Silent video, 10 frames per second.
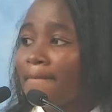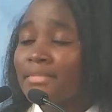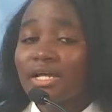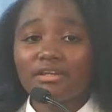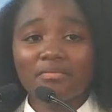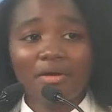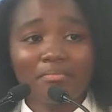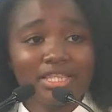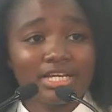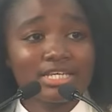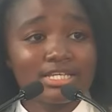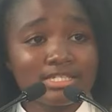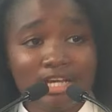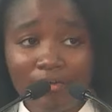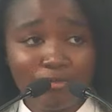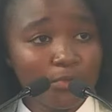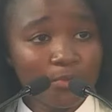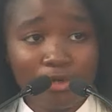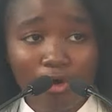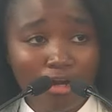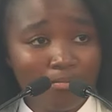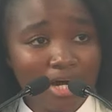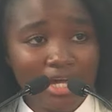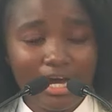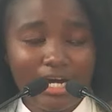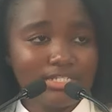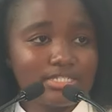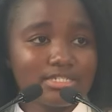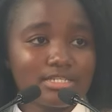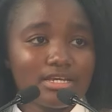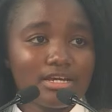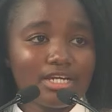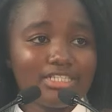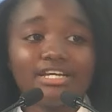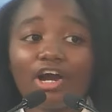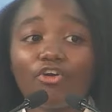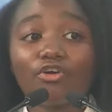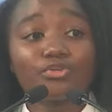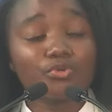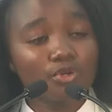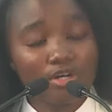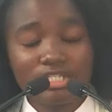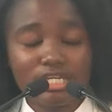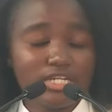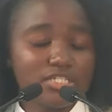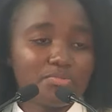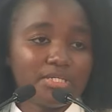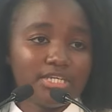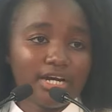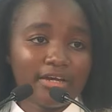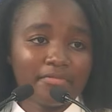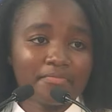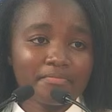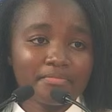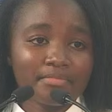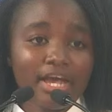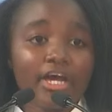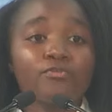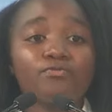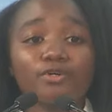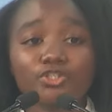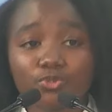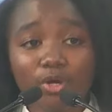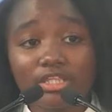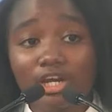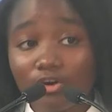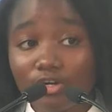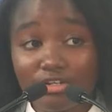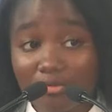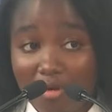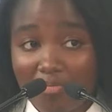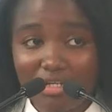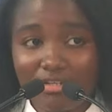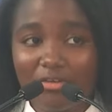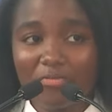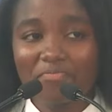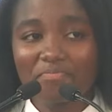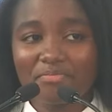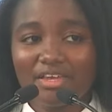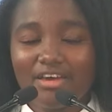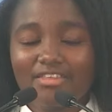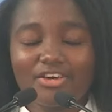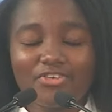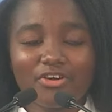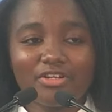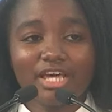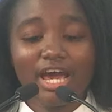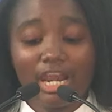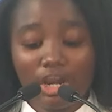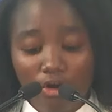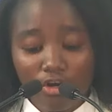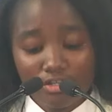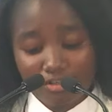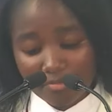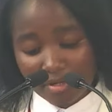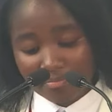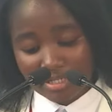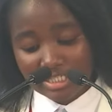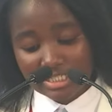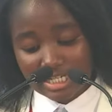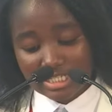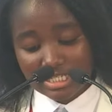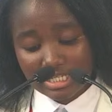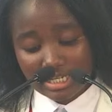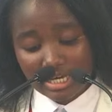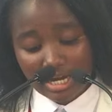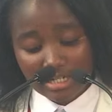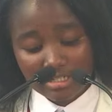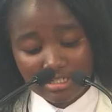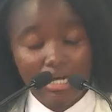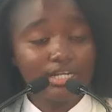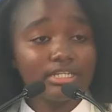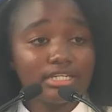Remember that I served you with all my heart. Dear God, do not let me die. And for sure the Lord remembered him. The, the Lord remembered that he had done,